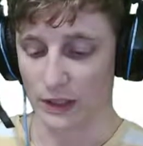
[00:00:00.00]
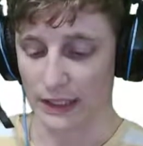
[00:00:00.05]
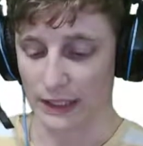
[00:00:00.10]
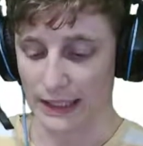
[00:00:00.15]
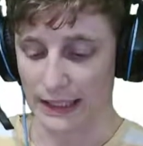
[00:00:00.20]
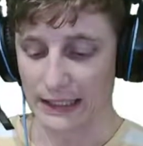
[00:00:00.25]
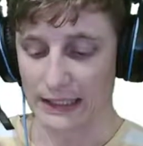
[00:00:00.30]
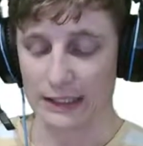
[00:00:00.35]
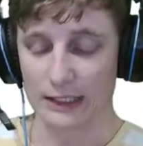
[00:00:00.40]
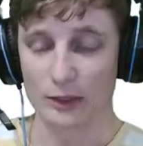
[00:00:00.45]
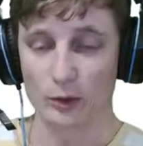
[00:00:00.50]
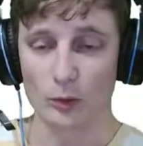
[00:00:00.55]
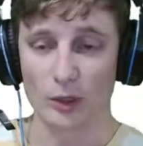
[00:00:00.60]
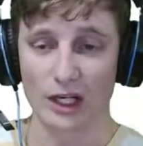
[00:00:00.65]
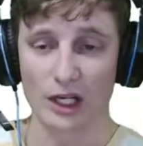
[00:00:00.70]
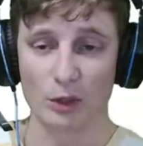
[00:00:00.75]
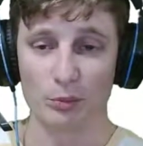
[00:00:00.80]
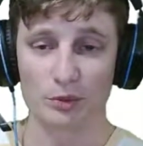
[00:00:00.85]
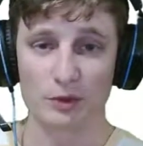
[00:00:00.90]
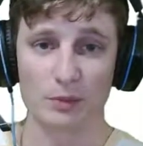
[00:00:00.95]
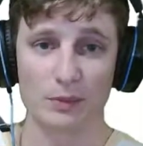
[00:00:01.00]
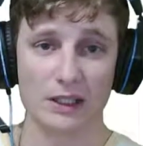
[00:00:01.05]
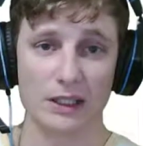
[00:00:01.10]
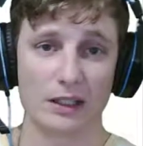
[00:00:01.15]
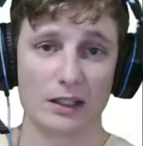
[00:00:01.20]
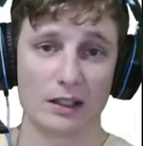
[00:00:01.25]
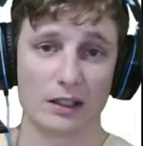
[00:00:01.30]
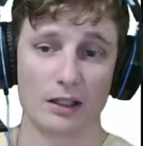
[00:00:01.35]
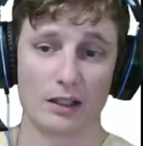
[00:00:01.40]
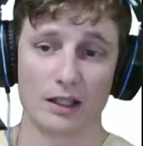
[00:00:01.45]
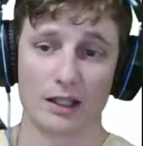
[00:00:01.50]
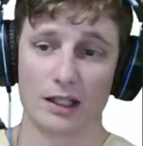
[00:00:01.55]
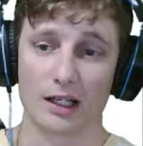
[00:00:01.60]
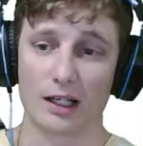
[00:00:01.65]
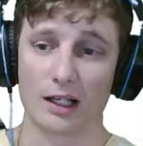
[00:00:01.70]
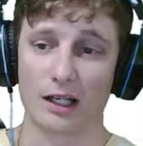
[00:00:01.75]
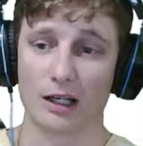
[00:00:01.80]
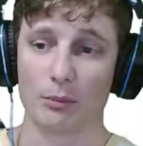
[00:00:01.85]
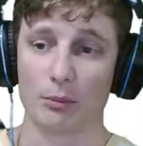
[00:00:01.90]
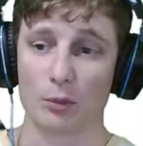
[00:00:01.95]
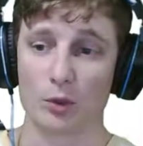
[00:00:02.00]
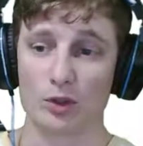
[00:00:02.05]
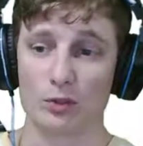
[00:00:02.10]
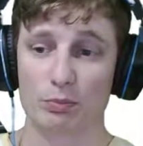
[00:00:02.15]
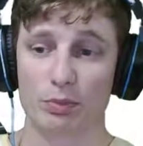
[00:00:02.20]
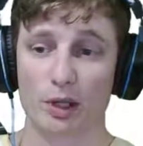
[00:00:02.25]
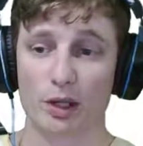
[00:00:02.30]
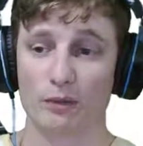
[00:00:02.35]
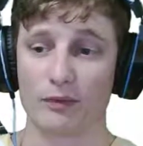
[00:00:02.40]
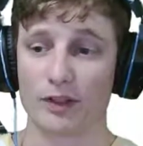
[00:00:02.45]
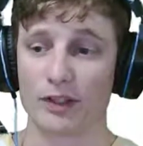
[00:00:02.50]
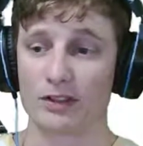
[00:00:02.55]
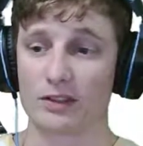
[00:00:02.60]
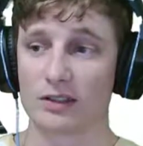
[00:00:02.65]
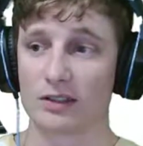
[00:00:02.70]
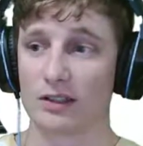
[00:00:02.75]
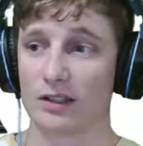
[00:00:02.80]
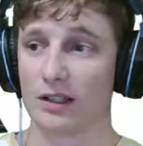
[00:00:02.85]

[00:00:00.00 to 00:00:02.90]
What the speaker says: lady who helped me, perfect.